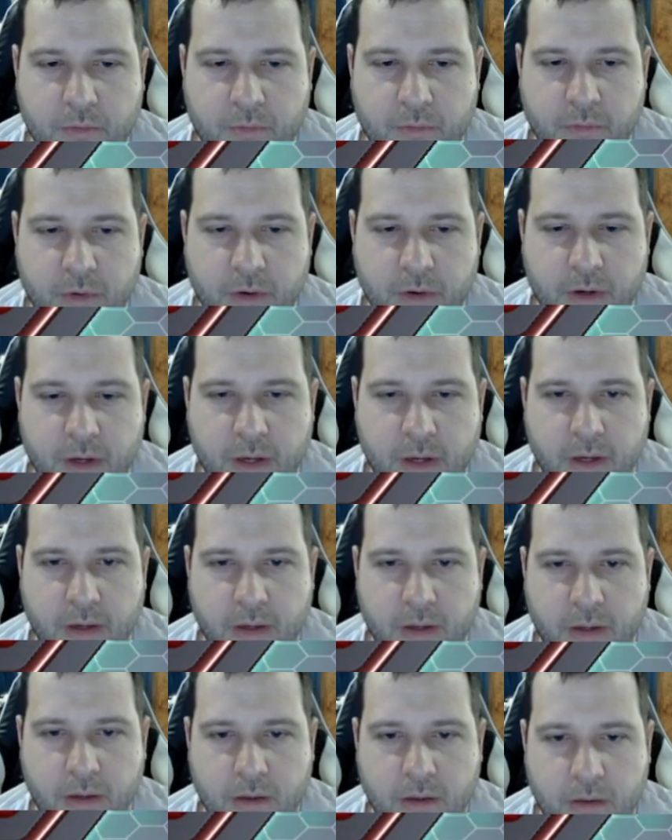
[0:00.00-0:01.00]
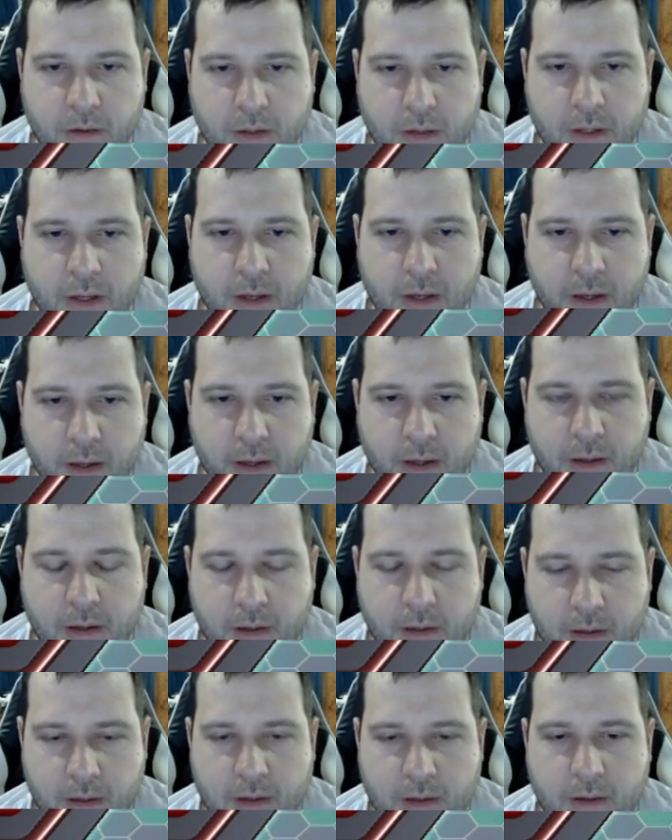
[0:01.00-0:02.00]
Rare Candy. Okay.
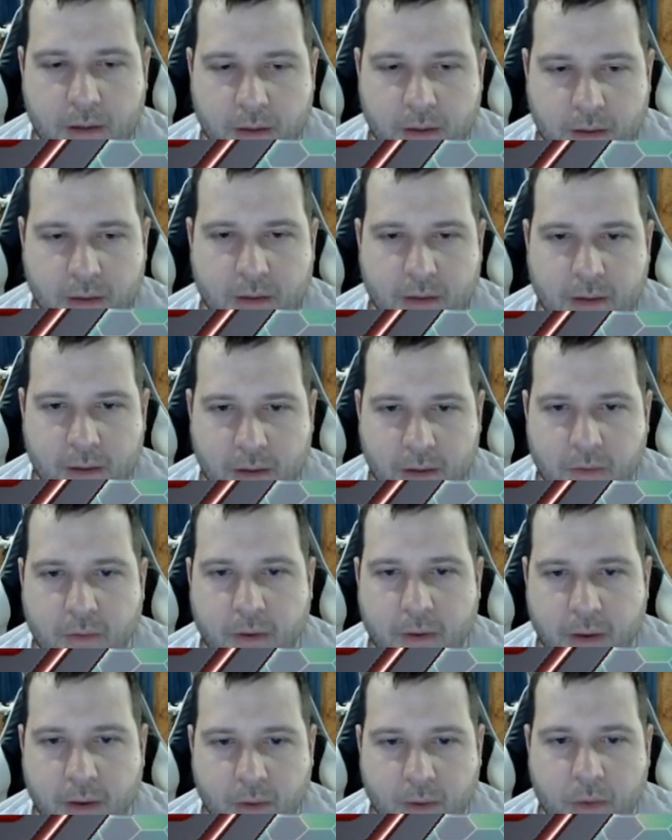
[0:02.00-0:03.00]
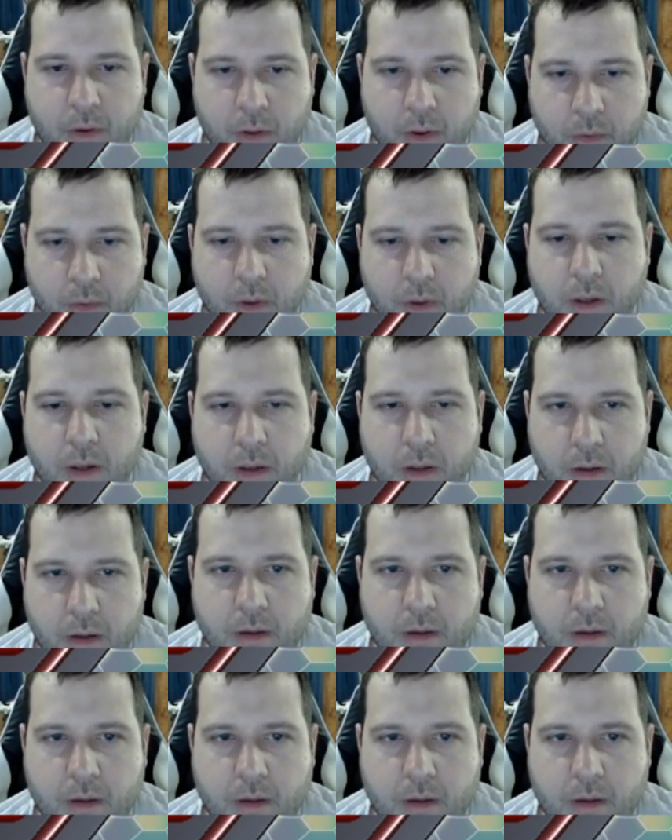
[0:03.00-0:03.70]
Okay, okay, okay.